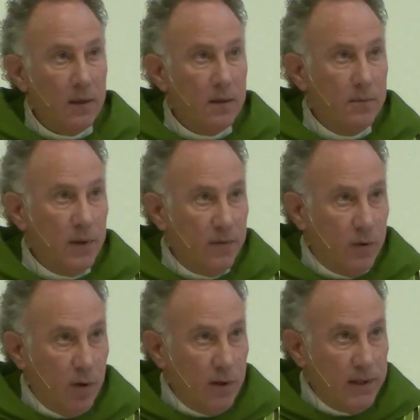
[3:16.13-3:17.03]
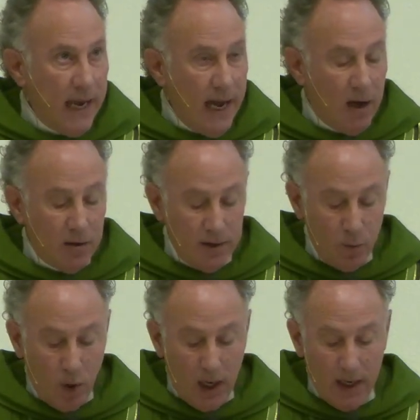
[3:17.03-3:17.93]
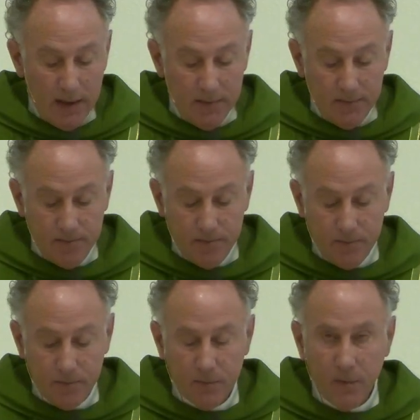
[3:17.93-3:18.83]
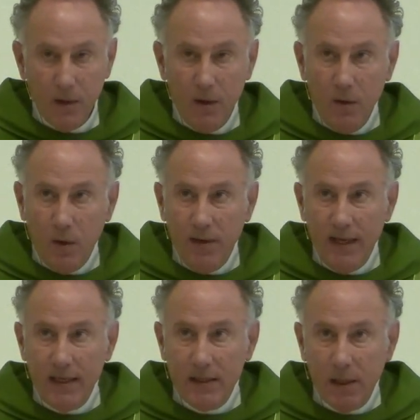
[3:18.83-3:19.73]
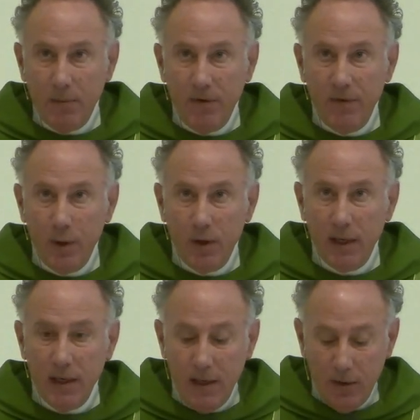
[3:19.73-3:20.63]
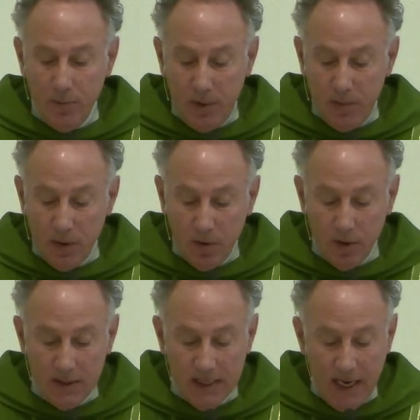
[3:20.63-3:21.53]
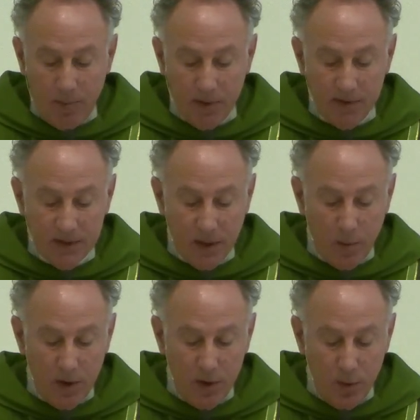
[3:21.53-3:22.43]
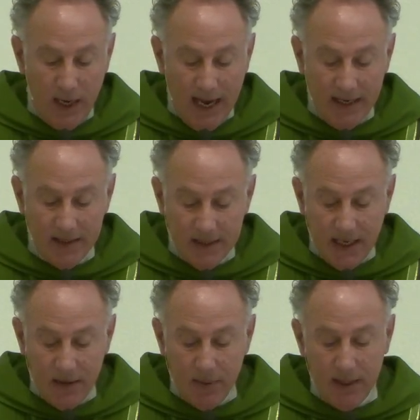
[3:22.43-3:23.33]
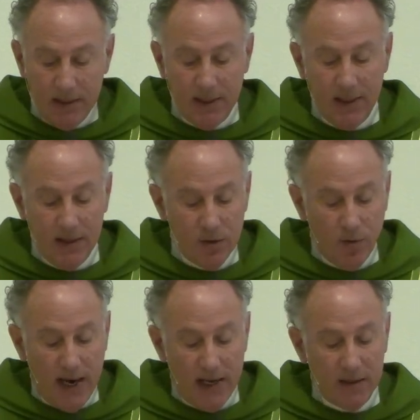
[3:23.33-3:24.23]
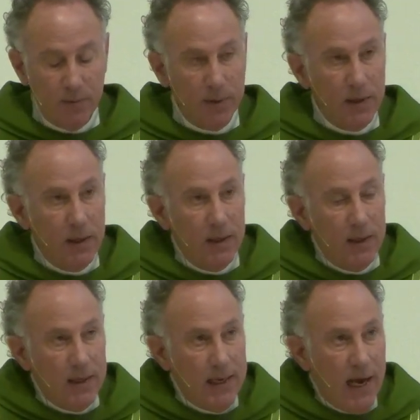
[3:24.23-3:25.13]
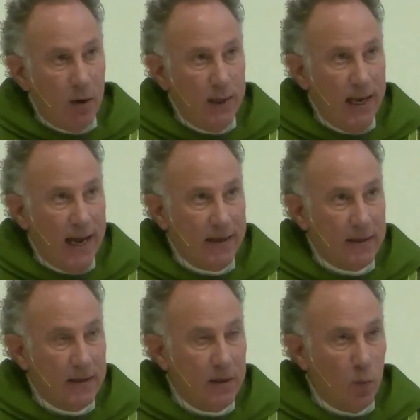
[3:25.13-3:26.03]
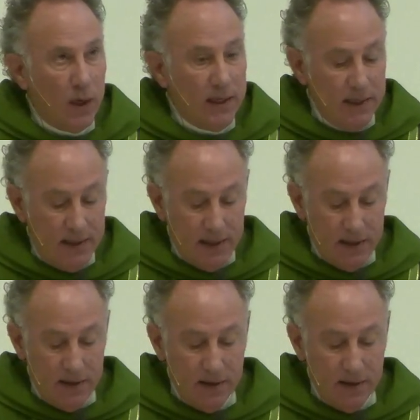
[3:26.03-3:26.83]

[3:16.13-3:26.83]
But of course, how and why? Well, I think it's helpful if we look at another biblical example of someone who had his enemies in his grasp and how he acted and what he did.